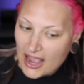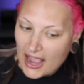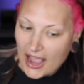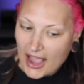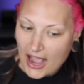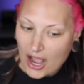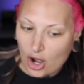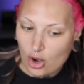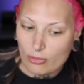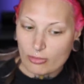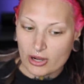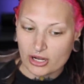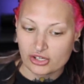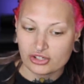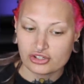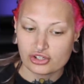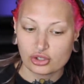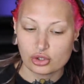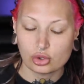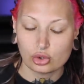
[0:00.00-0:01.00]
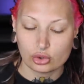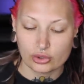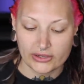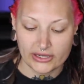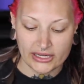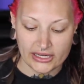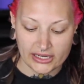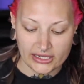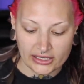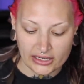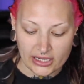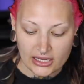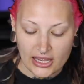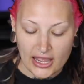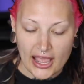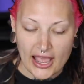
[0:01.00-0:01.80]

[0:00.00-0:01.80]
at how much the chlorine